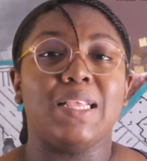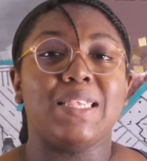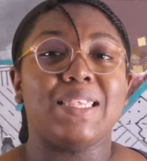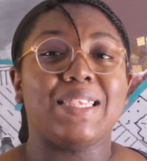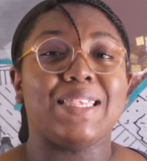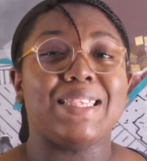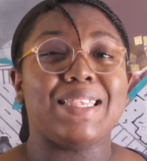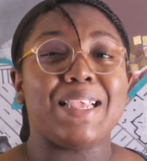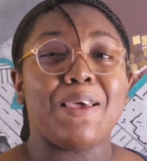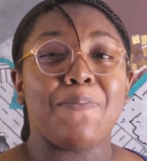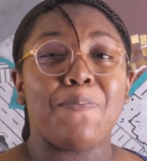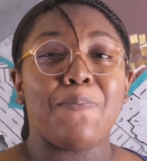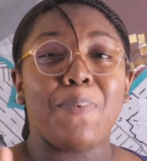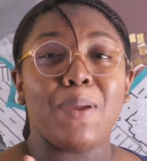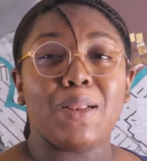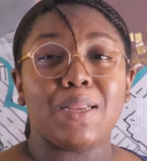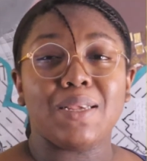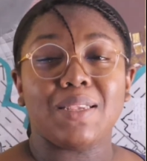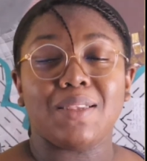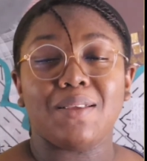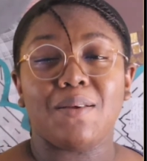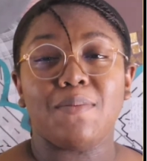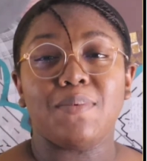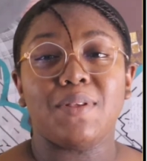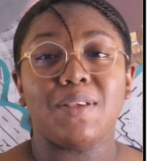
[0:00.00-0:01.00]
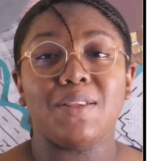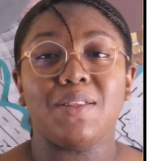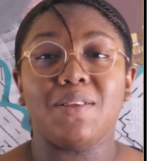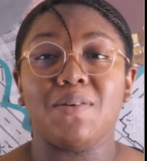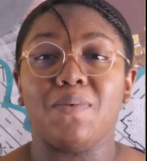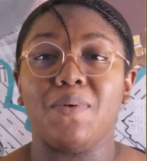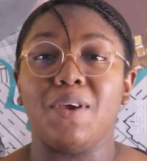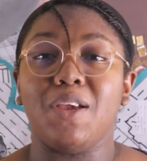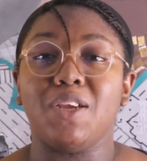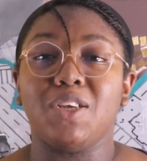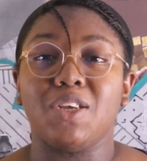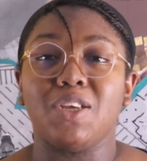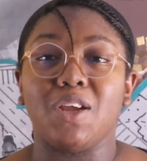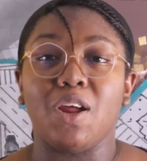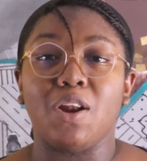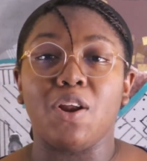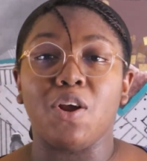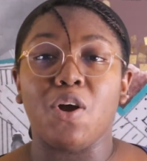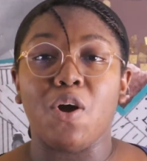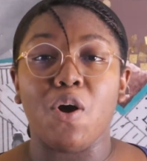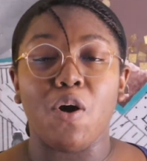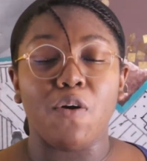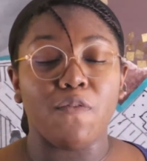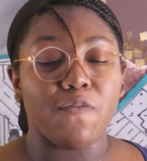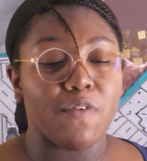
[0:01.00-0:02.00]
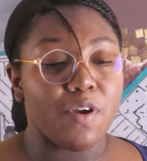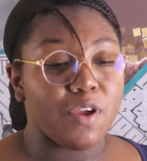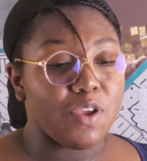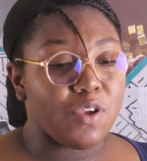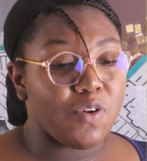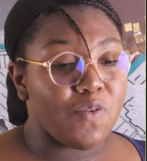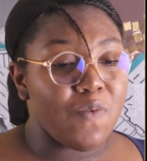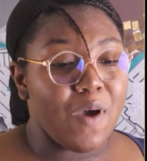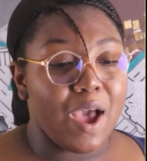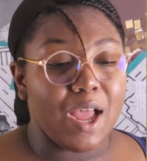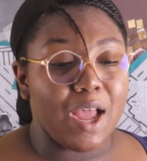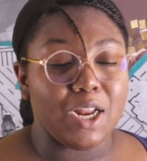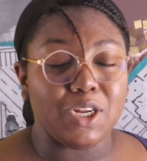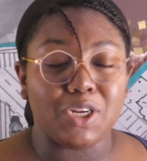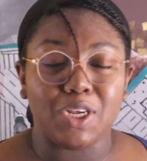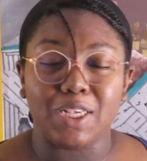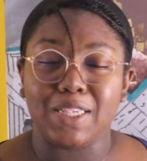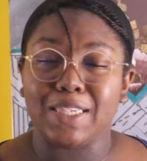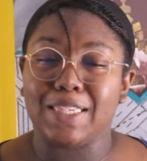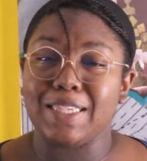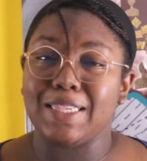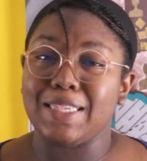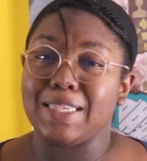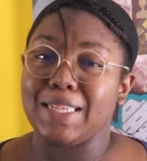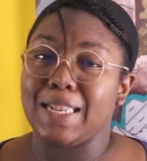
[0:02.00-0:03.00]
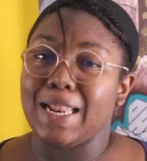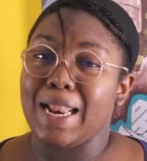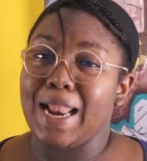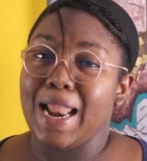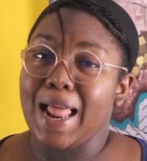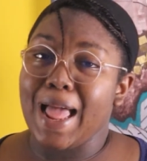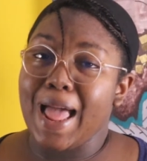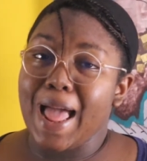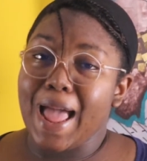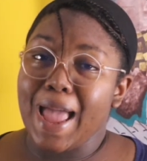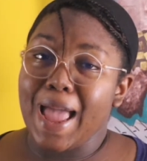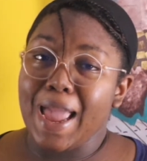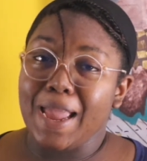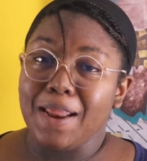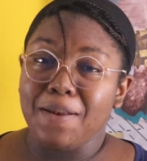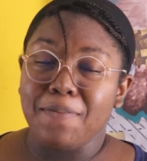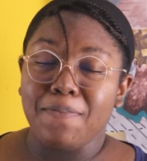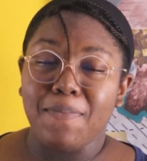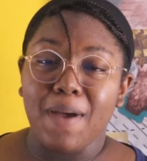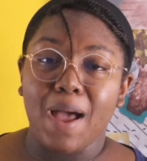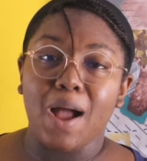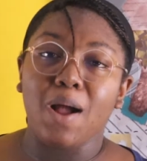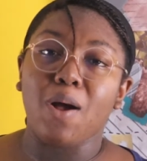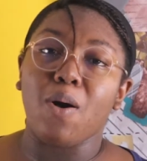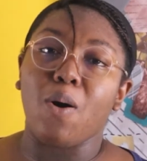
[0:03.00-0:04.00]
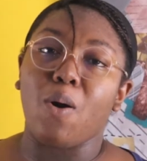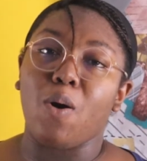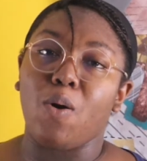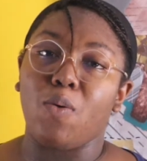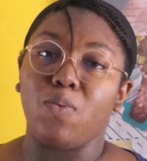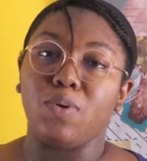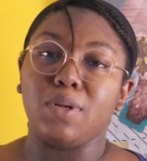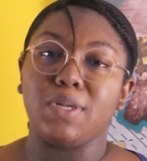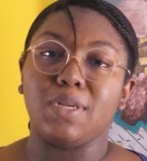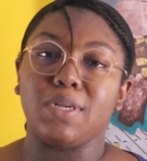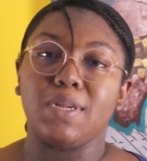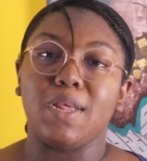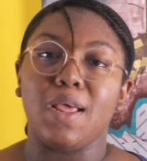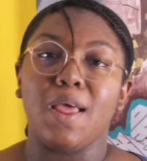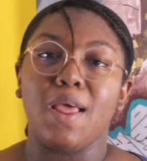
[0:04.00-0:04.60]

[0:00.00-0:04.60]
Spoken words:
step into some situation, cover you, and just slide back out.